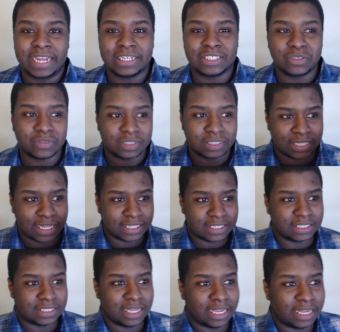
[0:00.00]
to
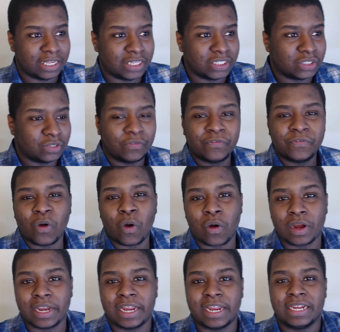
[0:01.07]
60 to
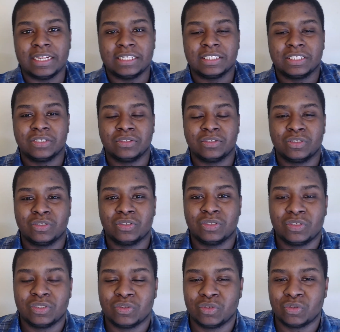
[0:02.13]
40 to
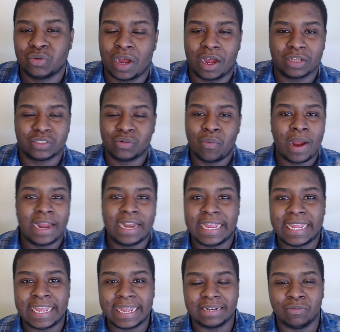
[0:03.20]

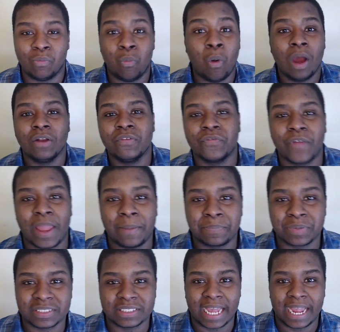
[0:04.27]
20 and 1 frame per
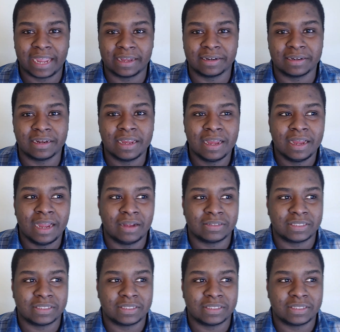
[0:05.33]
second, until